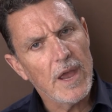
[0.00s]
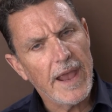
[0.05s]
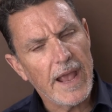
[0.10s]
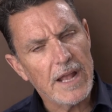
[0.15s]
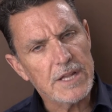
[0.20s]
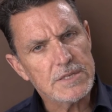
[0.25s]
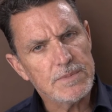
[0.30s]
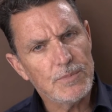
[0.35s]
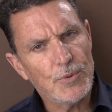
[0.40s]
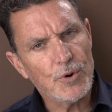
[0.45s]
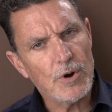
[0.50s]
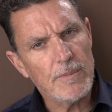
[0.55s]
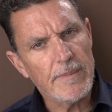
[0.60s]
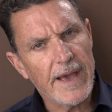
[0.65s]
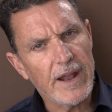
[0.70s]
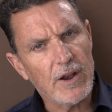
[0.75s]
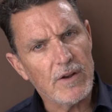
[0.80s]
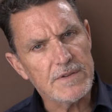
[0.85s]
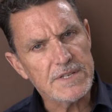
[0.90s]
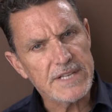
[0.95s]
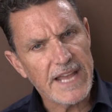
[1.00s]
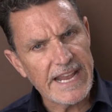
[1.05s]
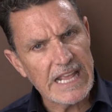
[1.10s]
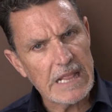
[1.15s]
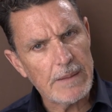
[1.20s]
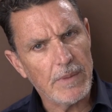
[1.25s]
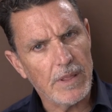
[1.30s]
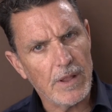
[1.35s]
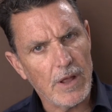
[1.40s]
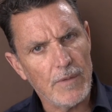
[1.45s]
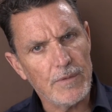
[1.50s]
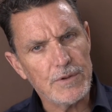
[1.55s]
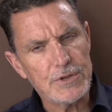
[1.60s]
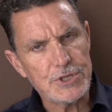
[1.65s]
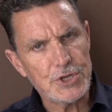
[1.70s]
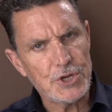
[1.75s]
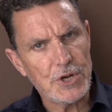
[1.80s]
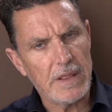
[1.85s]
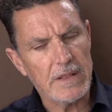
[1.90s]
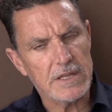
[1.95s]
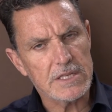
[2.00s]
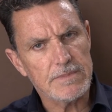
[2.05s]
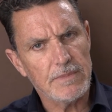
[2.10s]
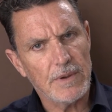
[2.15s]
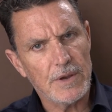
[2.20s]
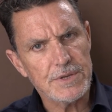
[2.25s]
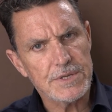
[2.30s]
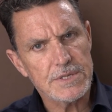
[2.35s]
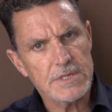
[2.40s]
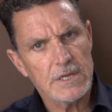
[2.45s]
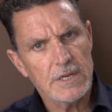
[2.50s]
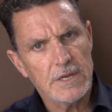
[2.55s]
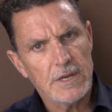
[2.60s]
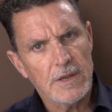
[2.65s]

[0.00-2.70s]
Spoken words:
It's more a matter of taking them on the journey that's most